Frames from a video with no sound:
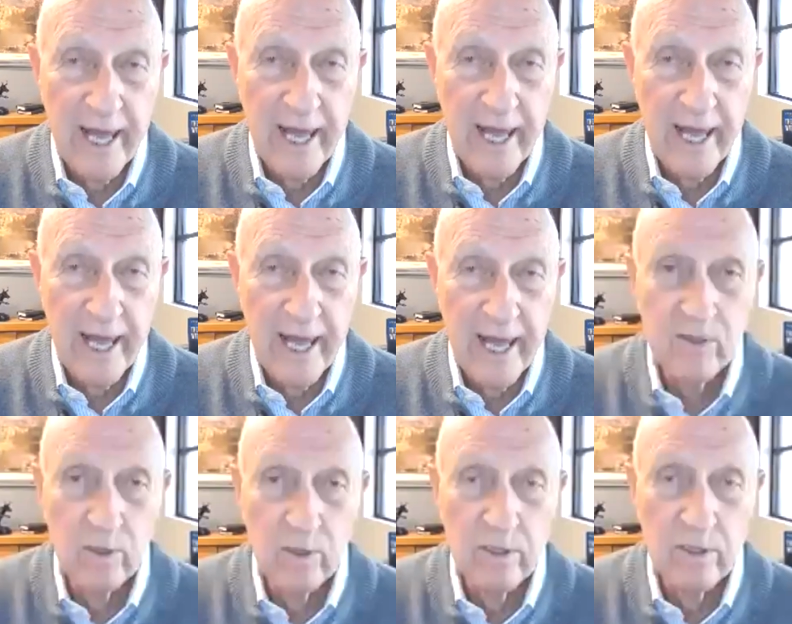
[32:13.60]
last
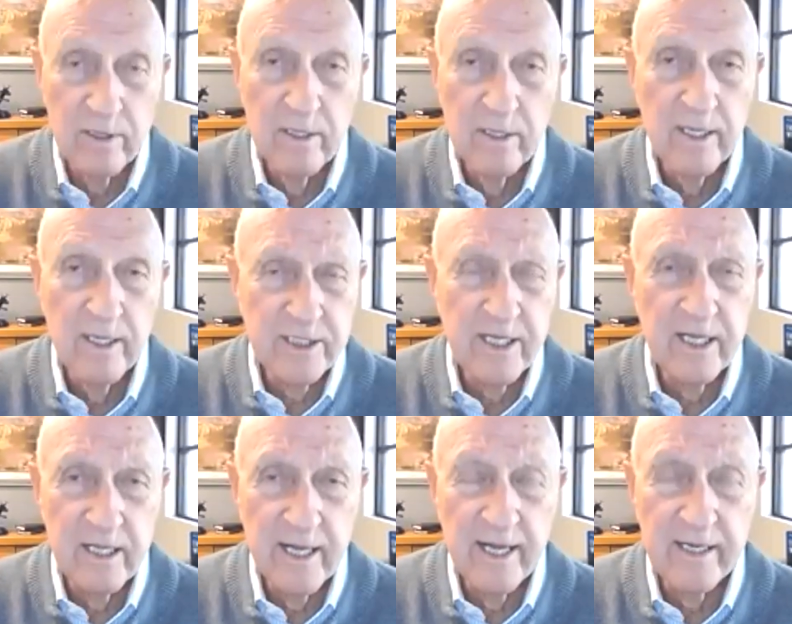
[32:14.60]
pandemics hit the world.
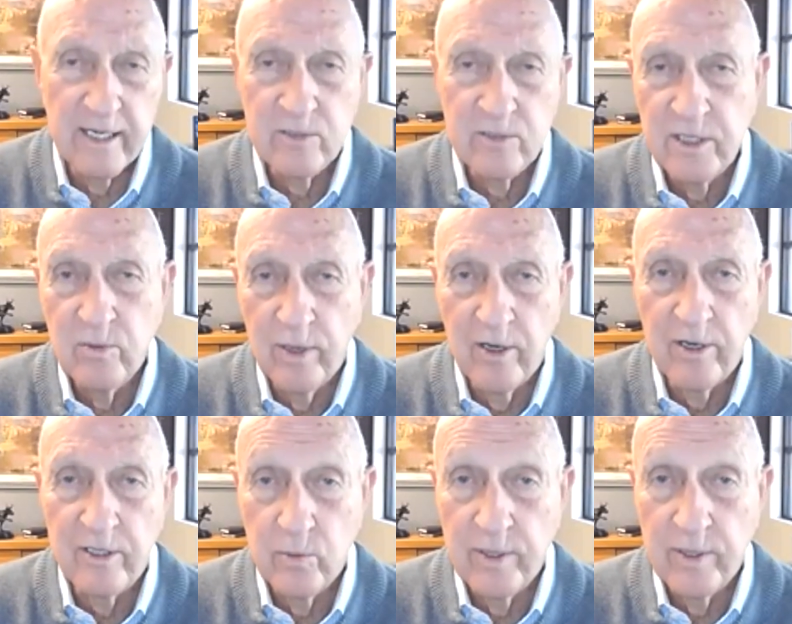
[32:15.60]
Let's study that
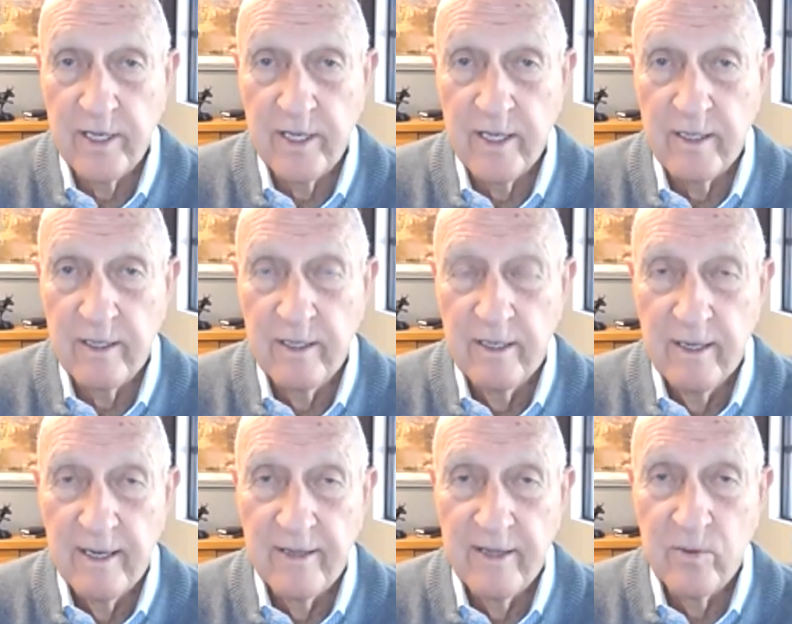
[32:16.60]
and let's see what we learned.
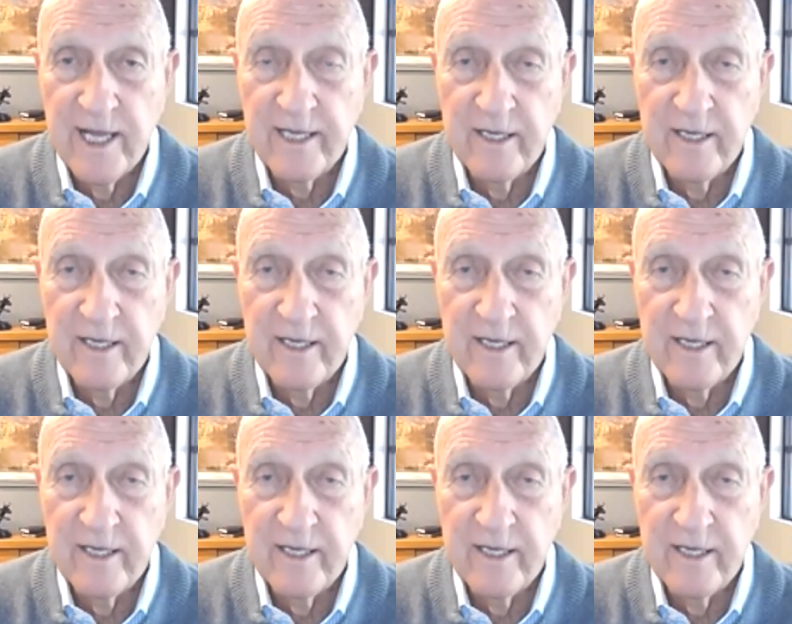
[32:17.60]
So we did.